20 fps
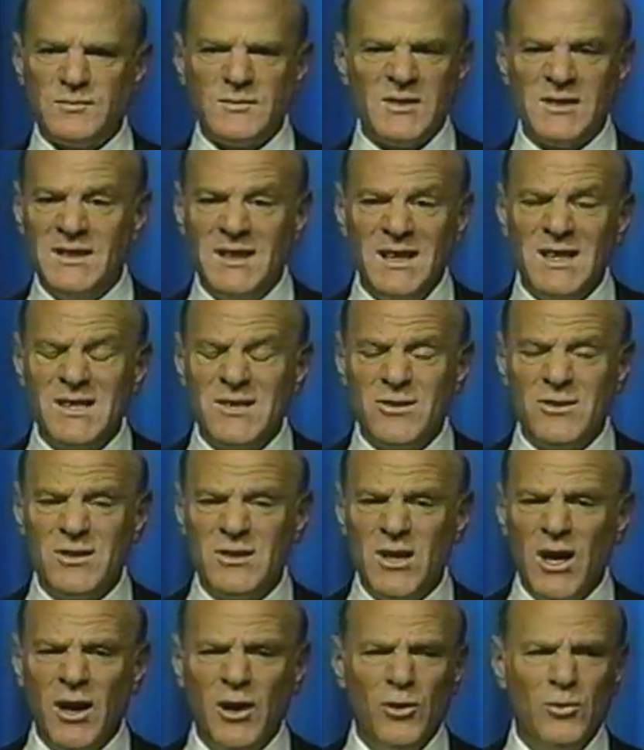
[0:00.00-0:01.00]
The answer is
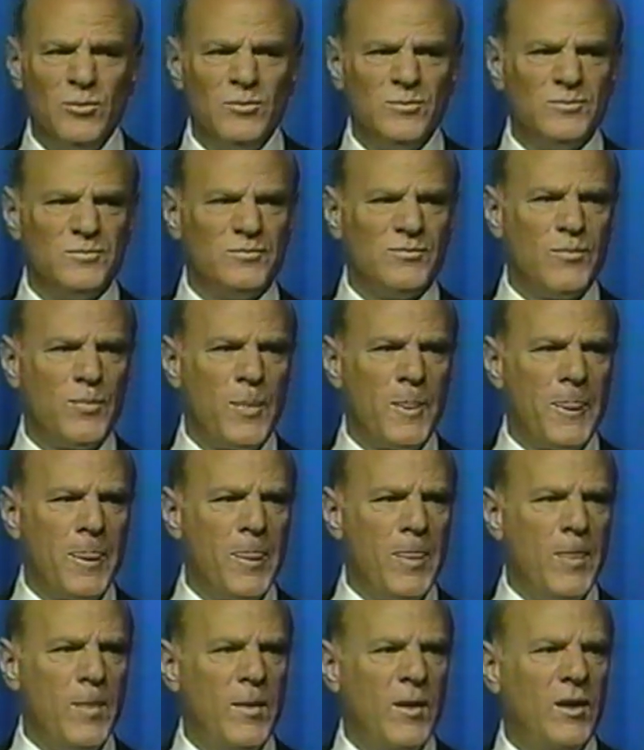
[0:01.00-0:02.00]
no.
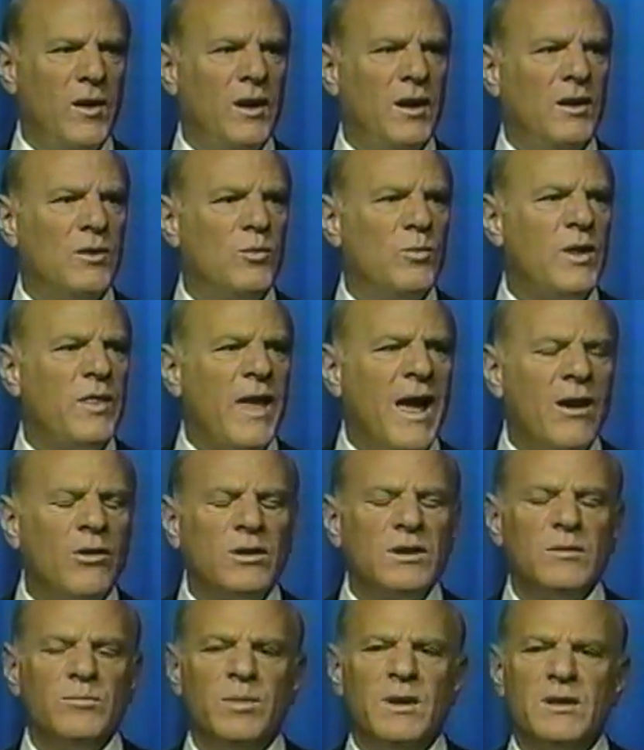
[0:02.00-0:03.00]

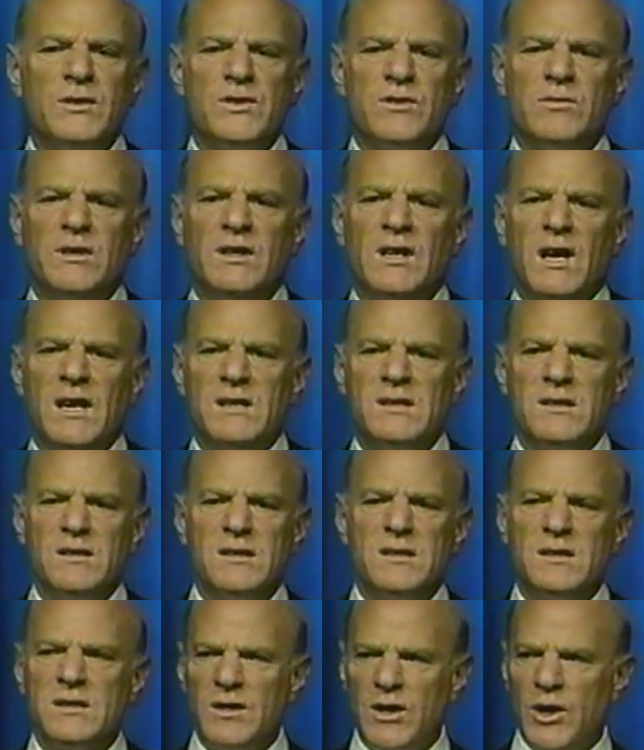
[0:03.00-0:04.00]
Without compulsory
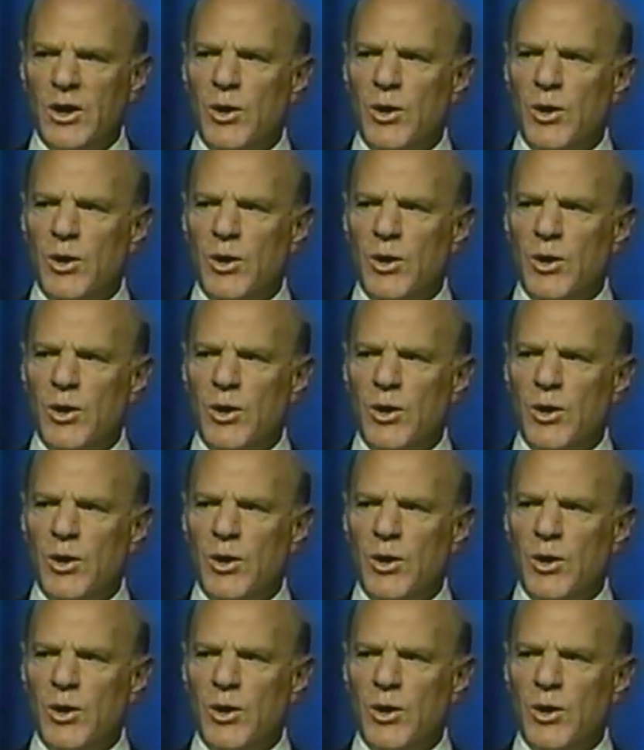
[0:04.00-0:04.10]
license,